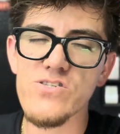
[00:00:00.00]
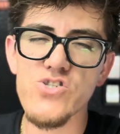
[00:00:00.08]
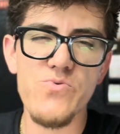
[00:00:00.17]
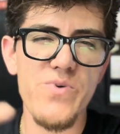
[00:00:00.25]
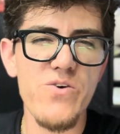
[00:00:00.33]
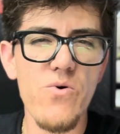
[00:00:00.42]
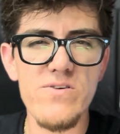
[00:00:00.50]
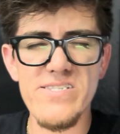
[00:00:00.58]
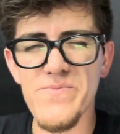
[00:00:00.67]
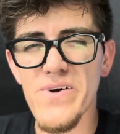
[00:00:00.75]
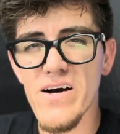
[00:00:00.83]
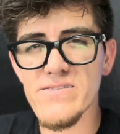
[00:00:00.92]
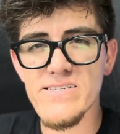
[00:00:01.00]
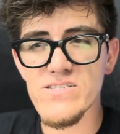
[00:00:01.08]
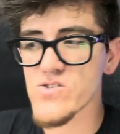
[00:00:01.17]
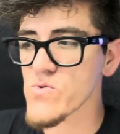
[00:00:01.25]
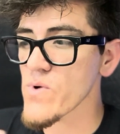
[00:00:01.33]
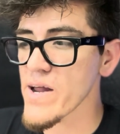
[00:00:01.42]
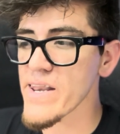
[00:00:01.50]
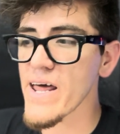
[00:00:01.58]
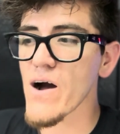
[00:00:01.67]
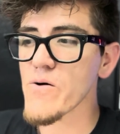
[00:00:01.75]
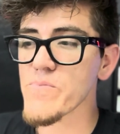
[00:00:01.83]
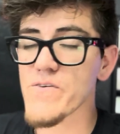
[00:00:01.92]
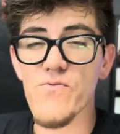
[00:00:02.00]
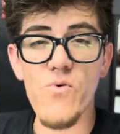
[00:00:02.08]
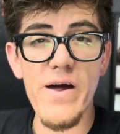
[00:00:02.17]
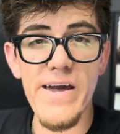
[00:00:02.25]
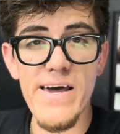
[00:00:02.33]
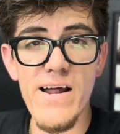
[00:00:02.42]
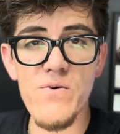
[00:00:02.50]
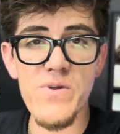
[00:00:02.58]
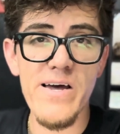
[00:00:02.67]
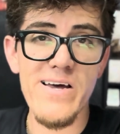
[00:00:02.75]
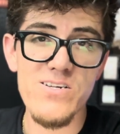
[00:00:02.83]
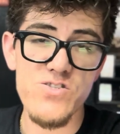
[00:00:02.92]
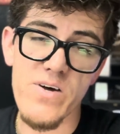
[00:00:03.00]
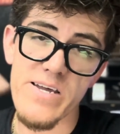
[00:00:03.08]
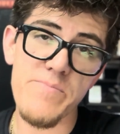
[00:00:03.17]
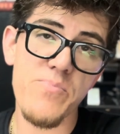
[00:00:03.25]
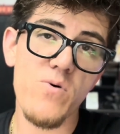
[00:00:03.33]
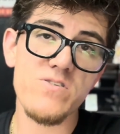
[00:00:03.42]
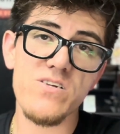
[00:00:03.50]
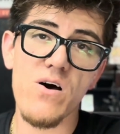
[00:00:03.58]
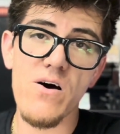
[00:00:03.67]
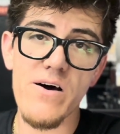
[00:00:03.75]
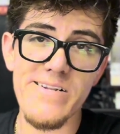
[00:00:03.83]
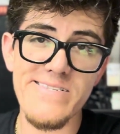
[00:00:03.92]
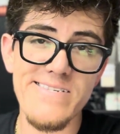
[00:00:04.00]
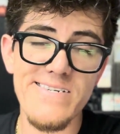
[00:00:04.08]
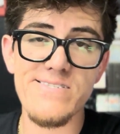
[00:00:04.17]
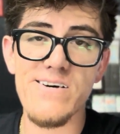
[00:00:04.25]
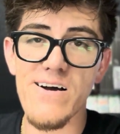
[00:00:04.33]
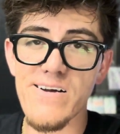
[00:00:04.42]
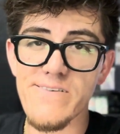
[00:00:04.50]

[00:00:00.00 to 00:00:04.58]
to record some content right now before I head out so I can post on TikTok.